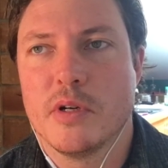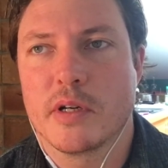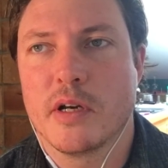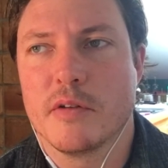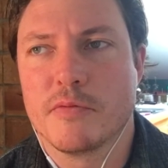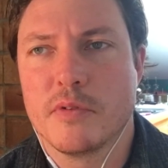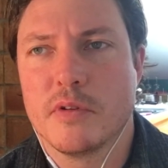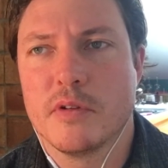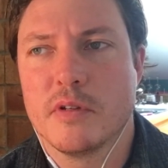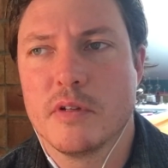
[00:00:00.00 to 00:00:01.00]
a kind of
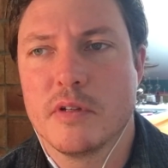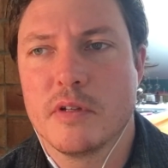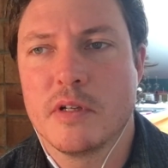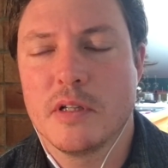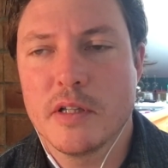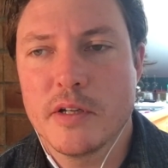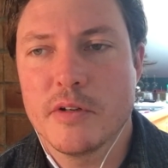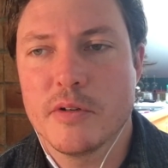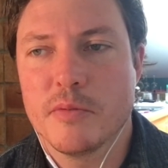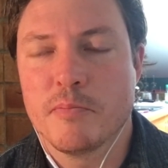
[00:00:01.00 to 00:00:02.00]

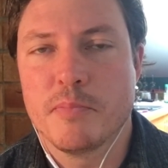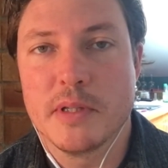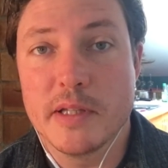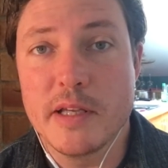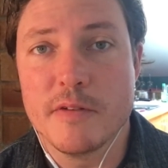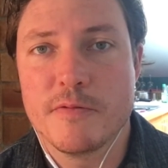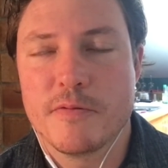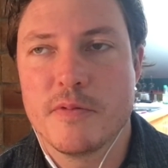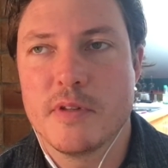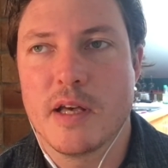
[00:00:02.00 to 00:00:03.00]
clear
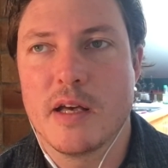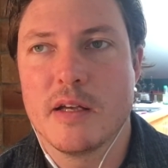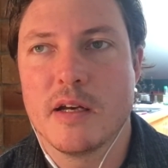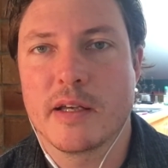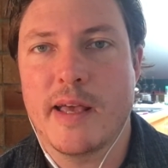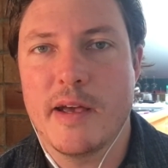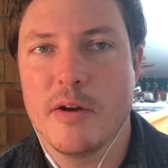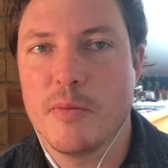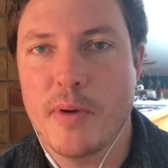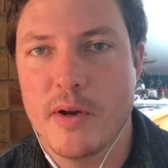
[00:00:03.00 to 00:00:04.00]
belief that a
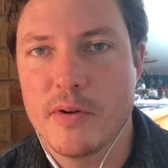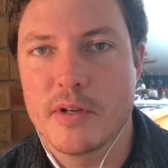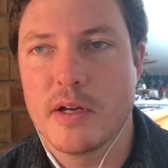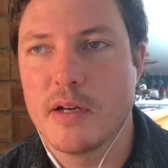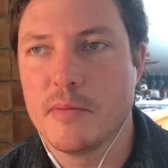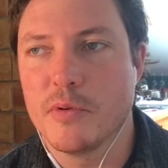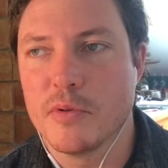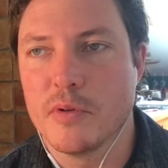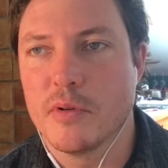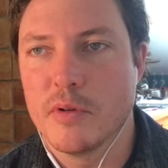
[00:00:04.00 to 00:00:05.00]
care paradigm
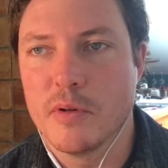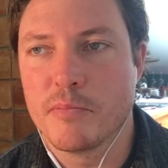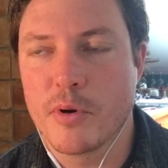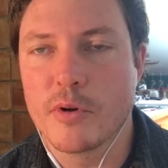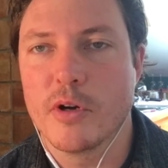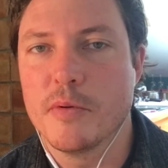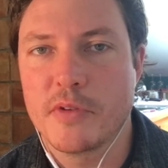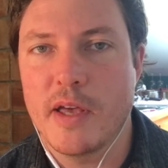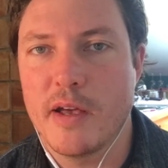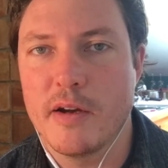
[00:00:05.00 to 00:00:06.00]
or a program of
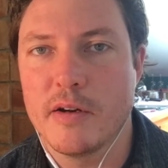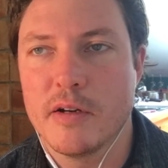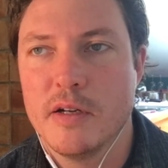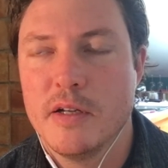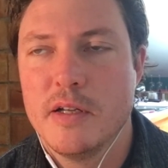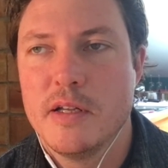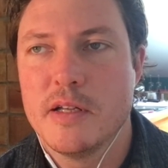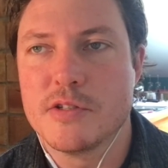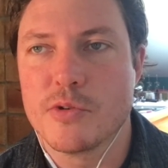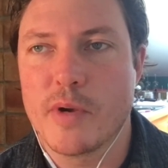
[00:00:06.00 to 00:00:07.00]
care
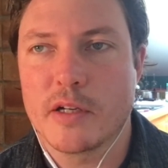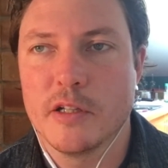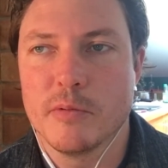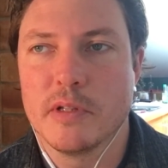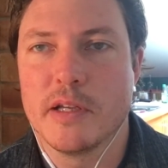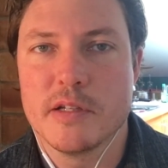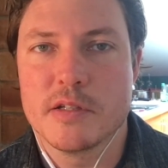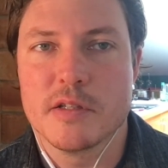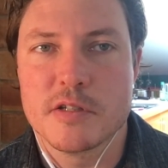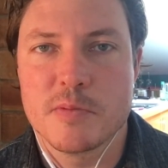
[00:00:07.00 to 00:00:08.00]
is directly related
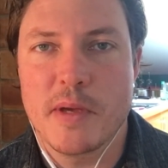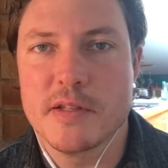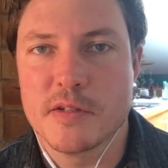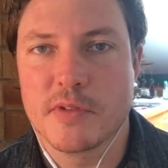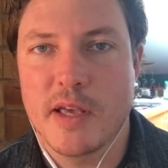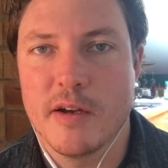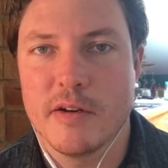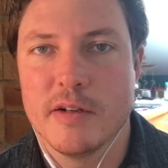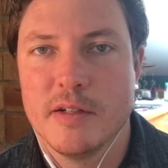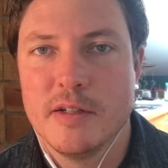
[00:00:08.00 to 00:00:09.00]
to the space of
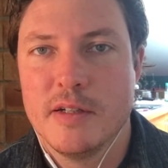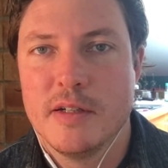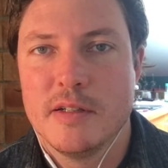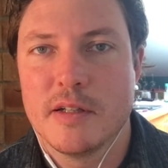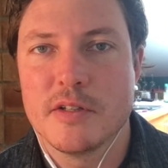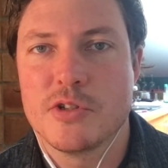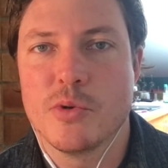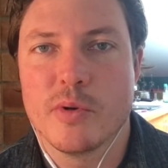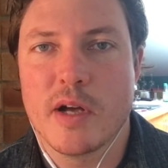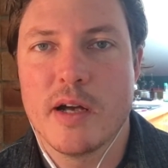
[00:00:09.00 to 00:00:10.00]
care. That the
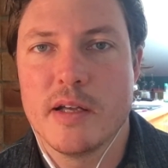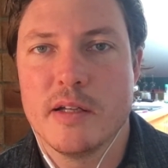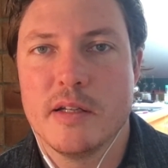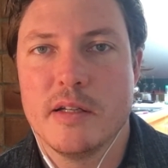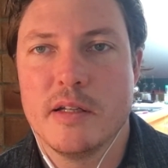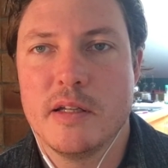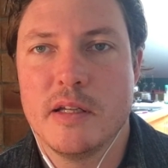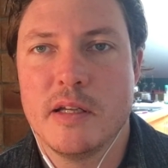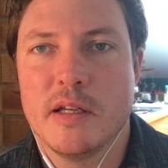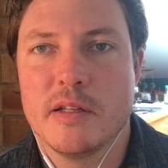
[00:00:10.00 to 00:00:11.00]
two are not
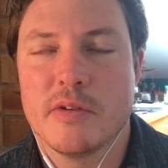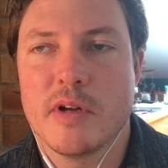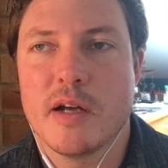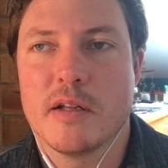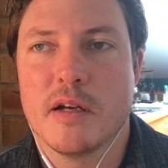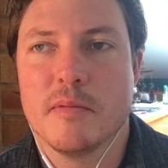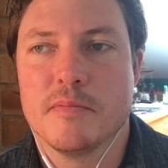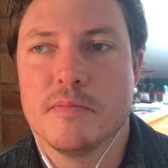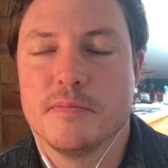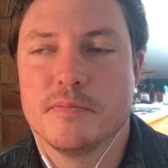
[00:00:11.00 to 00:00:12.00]
differentiable.